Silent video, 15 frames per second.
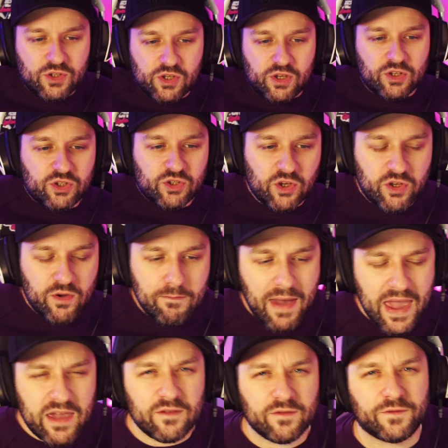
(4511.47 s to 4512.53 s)
So you
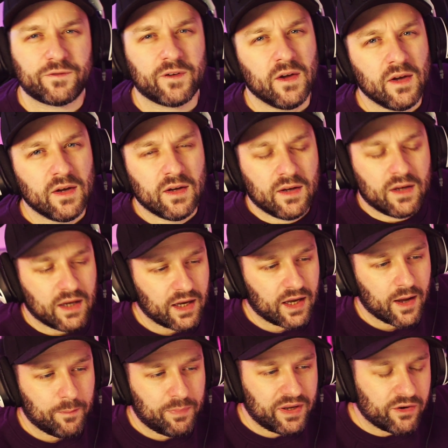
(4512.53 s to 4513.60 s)
may have
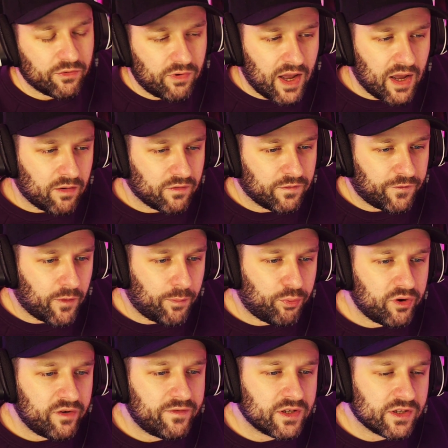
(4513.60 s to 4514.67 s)
been around for a
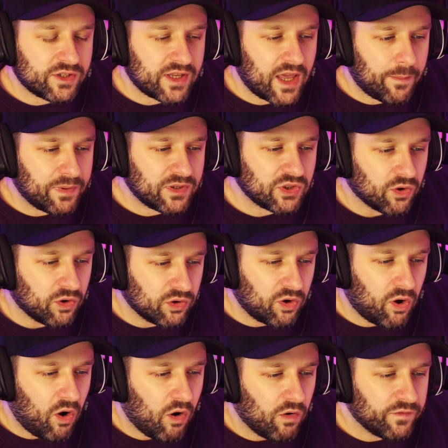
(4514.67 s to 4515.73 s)
previous episode
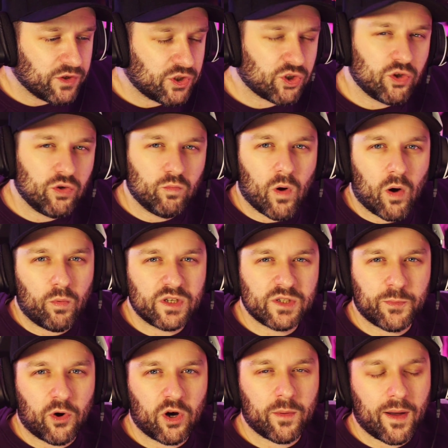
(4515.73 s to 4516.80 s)
of The Scoop where we
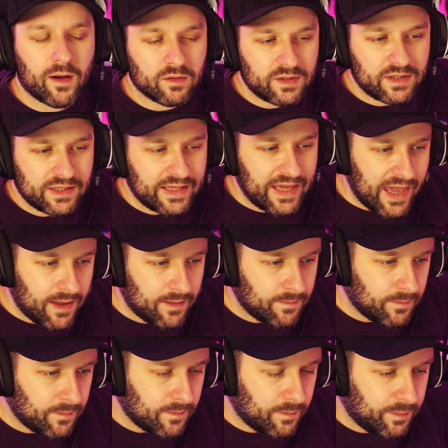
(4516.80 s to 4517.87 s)
spoke about
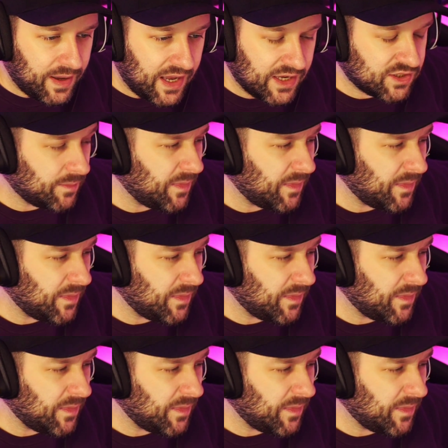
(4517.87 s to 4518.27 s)
Game Pass.